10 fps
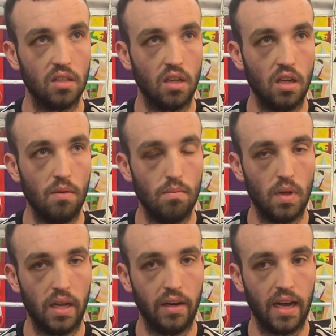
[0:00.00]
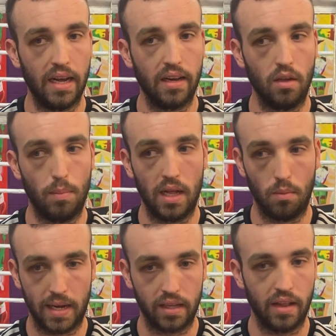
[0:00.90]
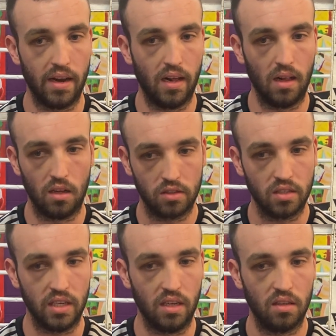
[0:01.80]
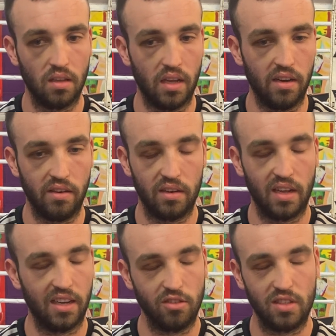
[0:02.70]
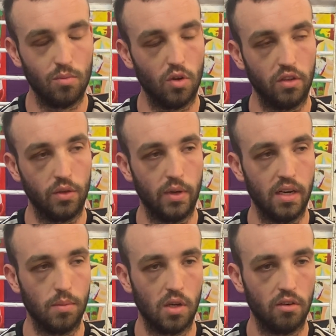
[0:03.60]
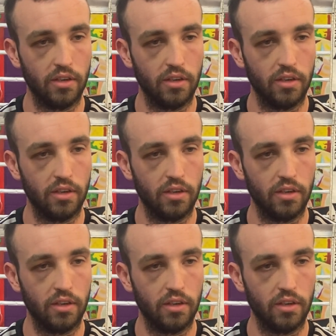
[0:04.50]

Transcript: and I had a belt back then, and I lost it, and I just didn't want to do it anymore.